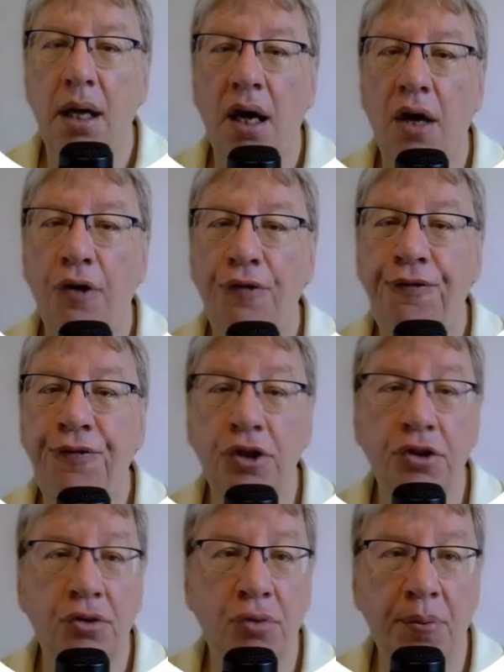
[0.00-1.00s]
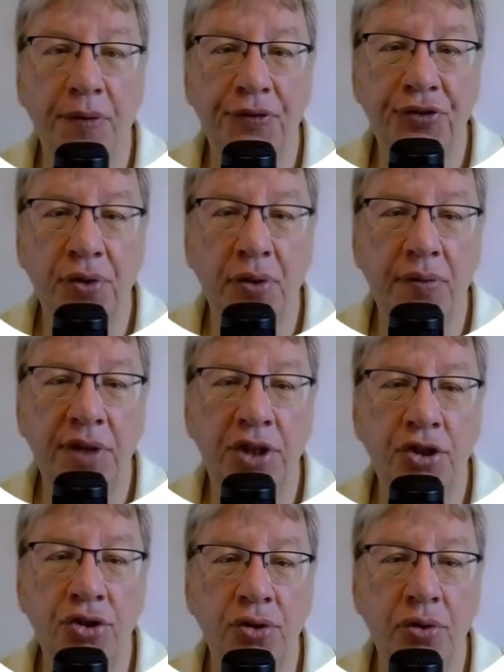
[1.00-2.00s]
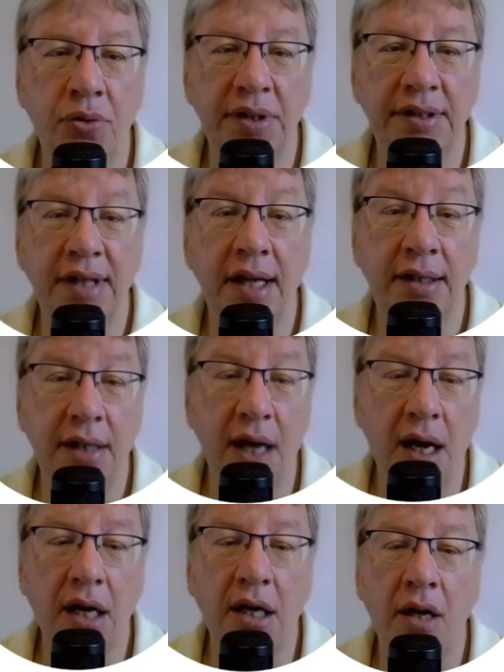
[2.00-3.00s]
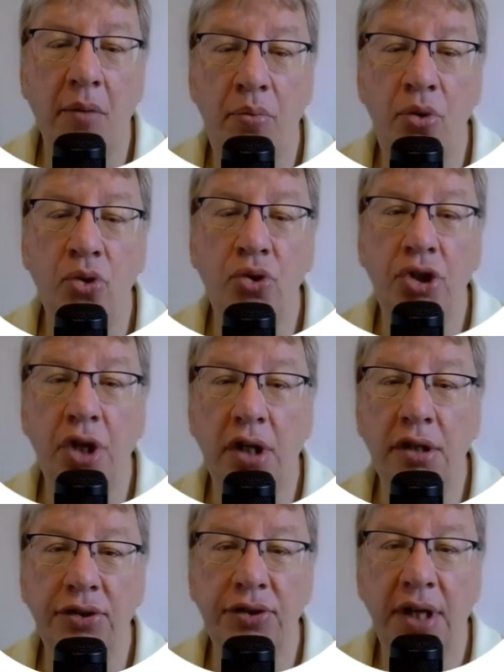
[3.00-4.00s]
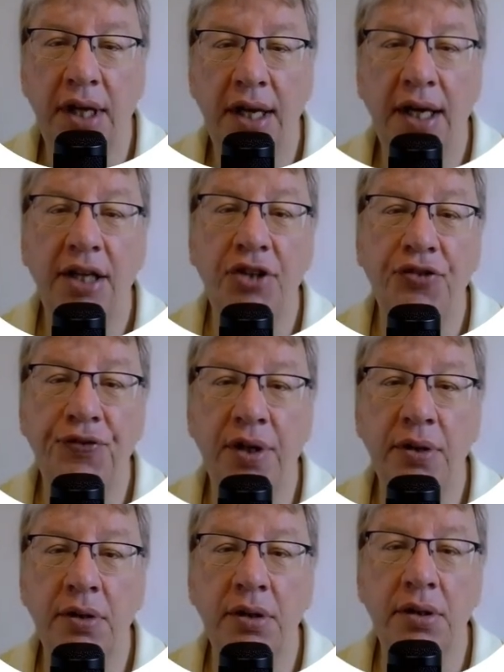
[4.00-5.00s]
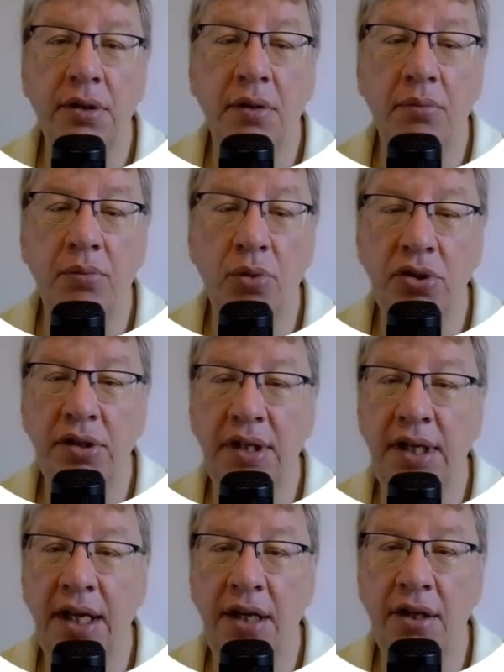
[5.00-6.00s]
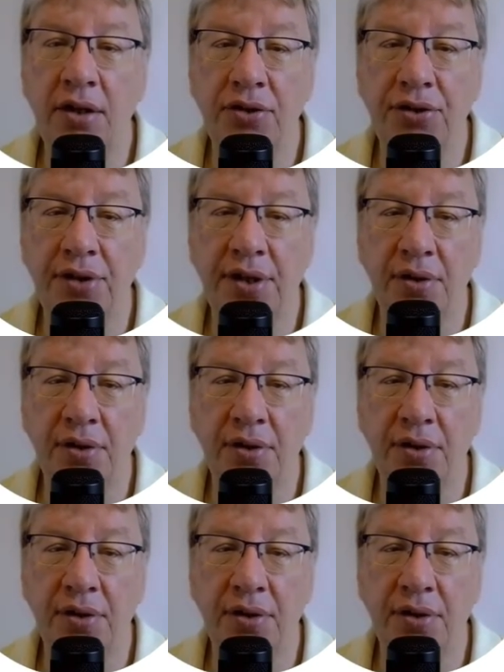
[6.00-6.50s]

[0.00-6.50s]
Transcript: Our first group of stories, shown with dark blue dots, is found mostly in northern